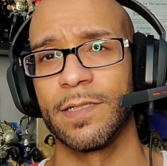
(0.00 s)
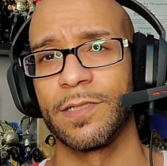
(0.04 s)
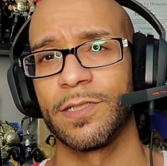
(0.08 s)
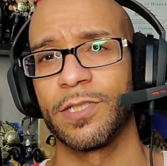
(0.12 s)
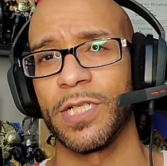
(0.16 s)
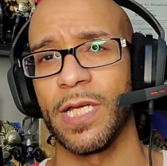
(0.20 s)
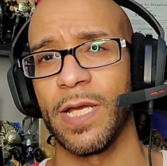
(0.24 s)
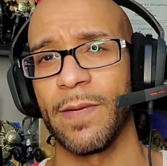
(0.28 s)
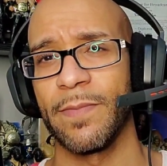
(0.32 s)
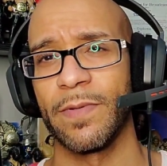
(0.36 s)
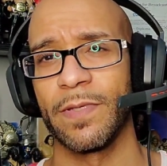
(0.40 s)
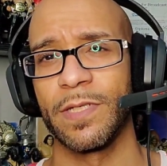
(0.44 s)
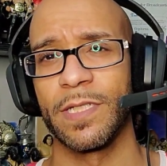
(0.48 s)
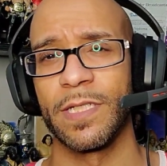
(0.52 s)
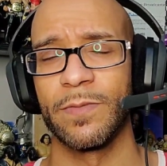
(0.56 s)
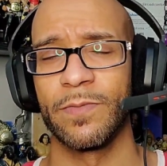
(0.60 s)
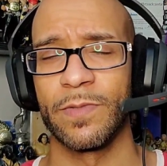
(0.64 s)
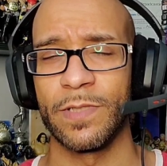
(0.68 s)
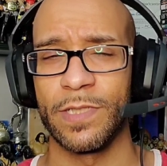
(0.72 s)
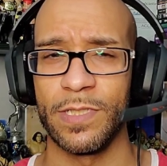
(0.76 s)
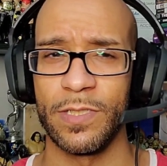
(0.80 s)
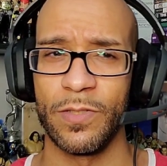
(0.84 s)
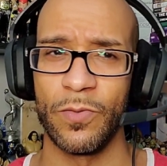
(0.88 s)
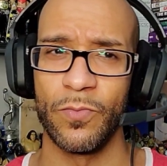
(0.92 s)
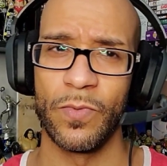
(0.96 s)
championship,
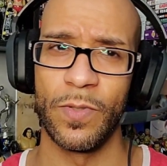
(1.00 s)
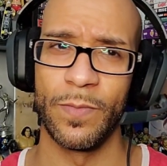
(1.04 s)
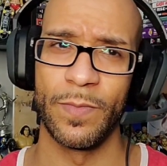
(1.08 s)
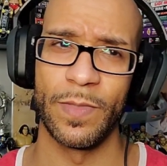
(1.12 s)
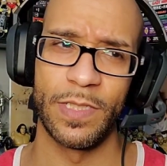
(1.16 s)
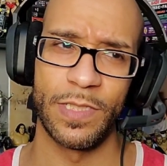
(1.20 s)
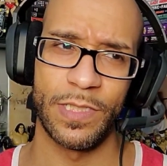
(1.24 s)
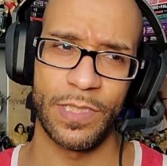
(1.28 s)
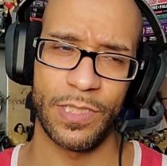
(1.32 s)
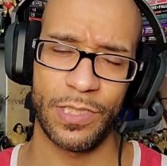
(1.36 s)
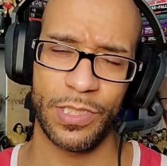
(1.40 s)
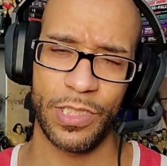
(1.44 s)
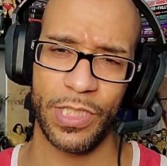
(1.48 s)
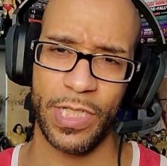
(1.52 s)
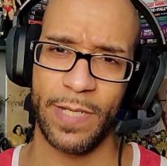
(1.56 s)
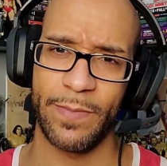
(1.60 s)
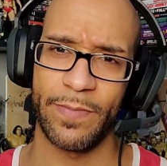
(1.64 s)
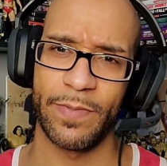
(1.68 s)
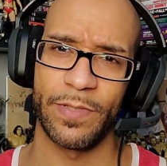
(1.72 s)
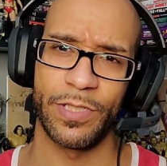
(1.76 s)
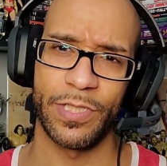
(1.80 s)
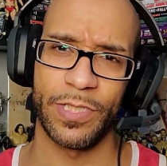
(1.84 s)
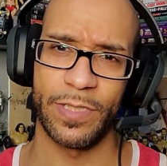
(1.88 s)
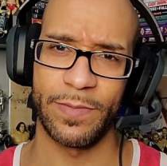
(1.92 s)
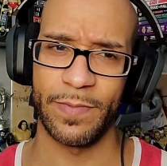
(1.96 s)
which is the women's
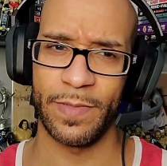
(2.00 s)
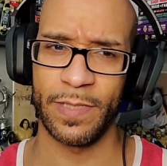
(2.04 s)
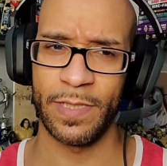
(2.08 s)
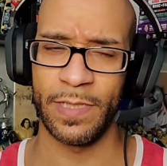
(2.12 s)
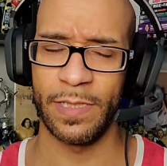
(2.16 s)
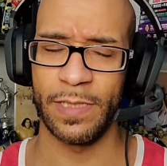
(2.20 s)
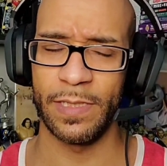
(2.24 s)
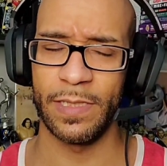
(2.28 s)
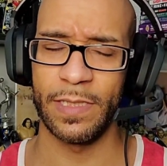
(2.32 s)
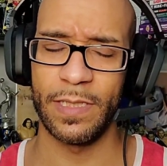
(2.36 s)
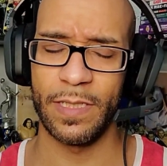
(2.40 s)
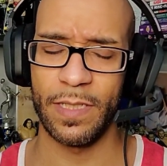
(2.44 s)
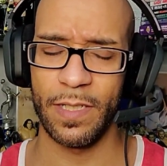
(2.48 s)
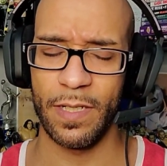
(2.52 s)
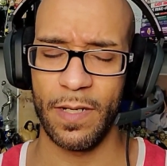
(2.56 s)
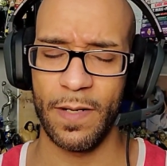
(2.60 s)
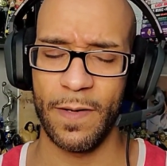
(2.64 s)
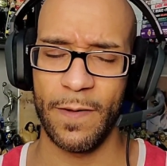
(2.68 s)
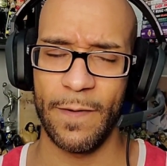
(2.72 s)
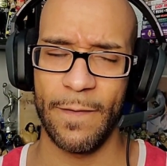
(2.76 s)
championship in